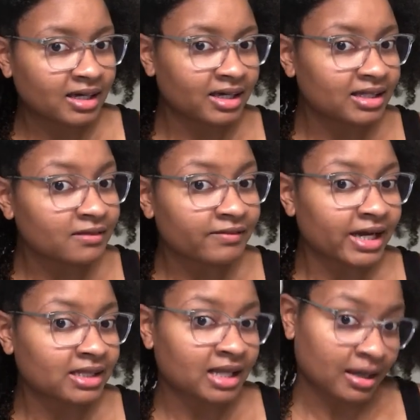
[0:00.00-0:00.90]
And the
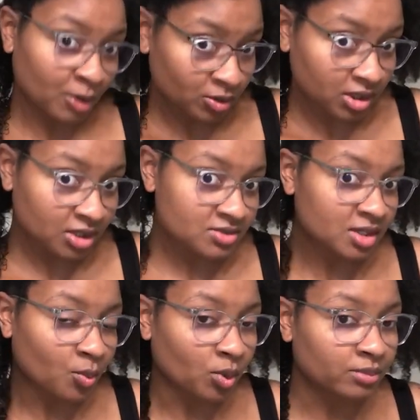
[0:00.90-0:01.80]
fact that I'm only
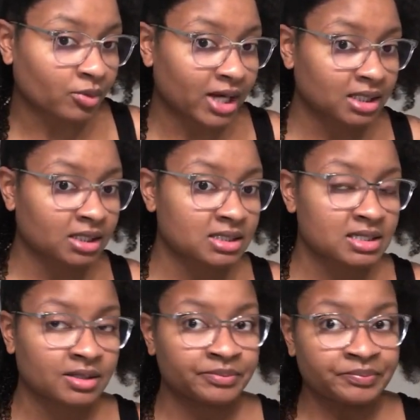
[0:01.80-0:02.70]
using one product,
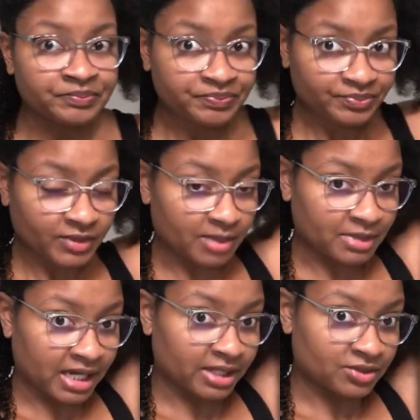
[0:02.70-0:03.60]
I'm
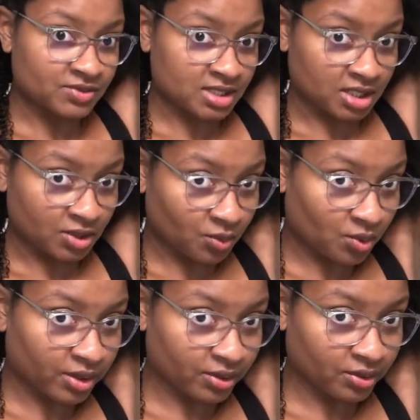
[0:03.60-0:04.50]
not using an
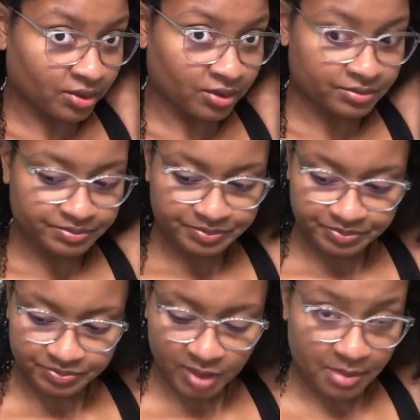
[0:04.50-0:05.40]
oil,
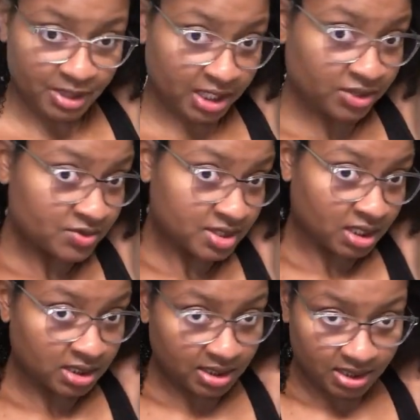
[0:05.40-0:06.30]
I'm not using
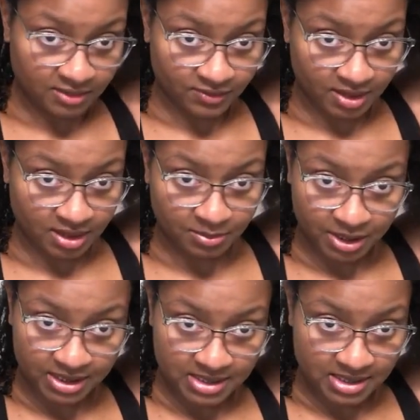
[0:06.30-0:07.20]
a leave-in
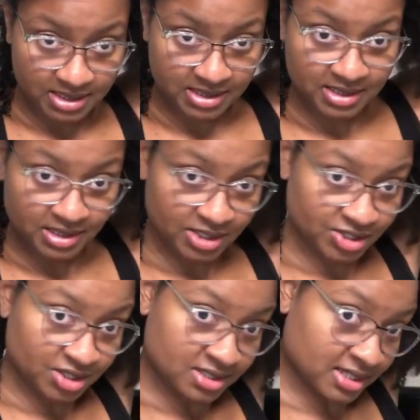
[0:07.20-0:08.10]
because this
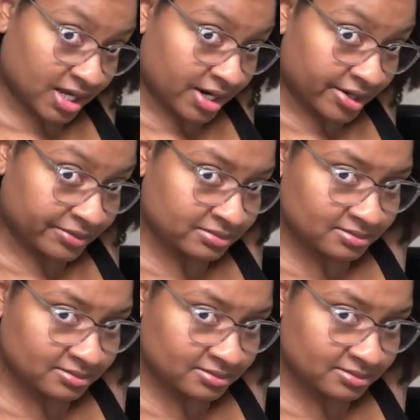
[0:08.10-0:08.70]
conditions hair.